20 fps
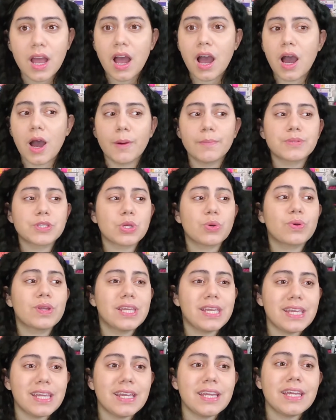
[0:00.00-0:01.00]
Um, so
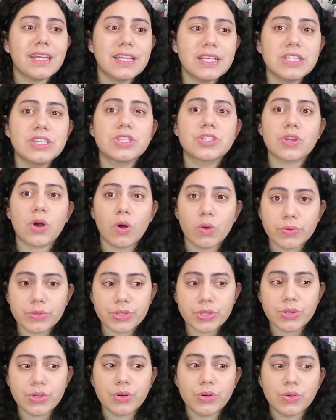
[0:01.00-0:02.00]
he is
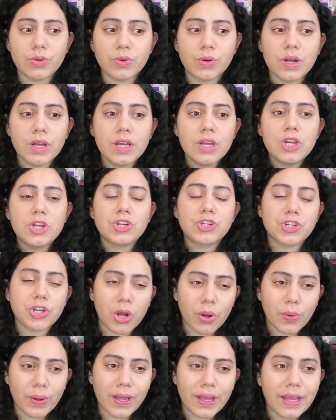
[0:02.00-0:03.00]
also
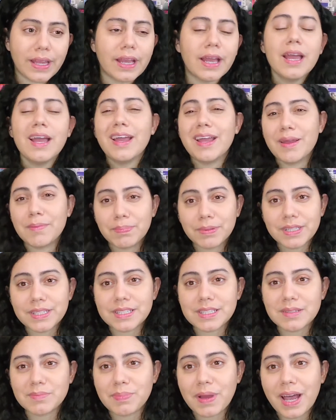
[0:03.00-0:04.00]
showing
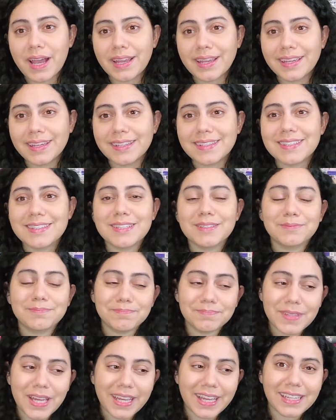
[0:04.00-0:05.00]
implicit bias
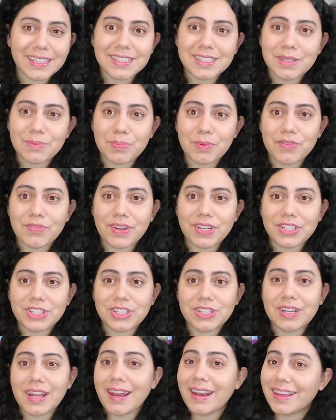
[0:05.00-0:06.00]
against the
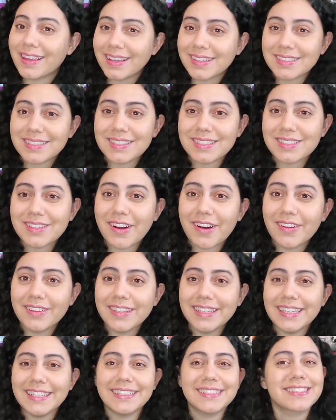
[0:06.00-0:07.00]
profession and against his
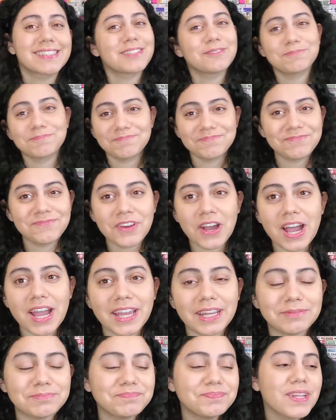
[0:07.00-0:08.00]
colleagues.
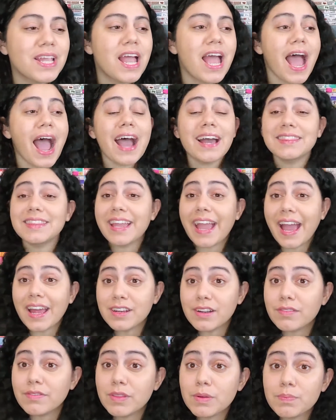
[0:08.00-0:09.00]
Fine. At the end
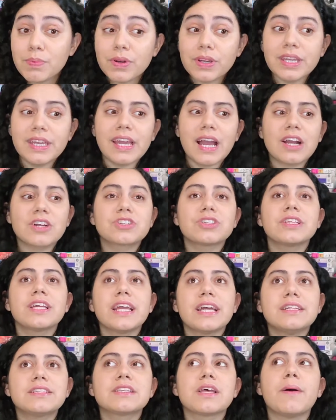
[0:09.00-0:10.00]
of the book, he actually
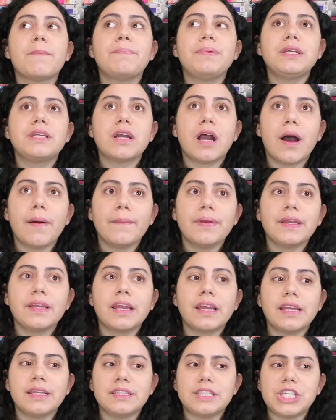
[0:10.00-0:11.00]
ends up becoming
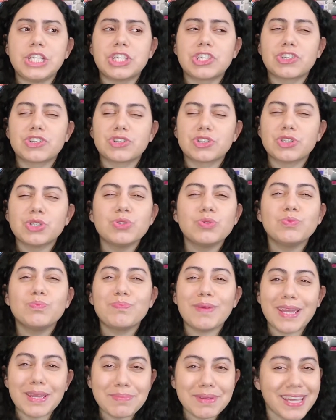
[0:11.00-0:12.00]
a teacher to
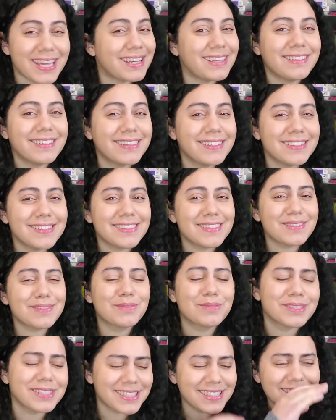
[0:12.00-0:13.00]
baby aliens,
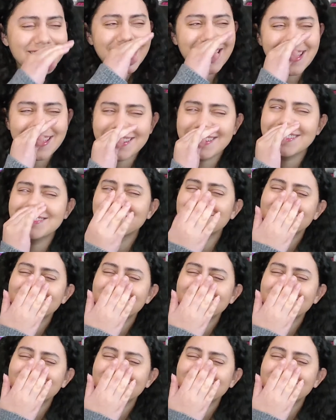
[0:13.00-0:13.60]
which is like,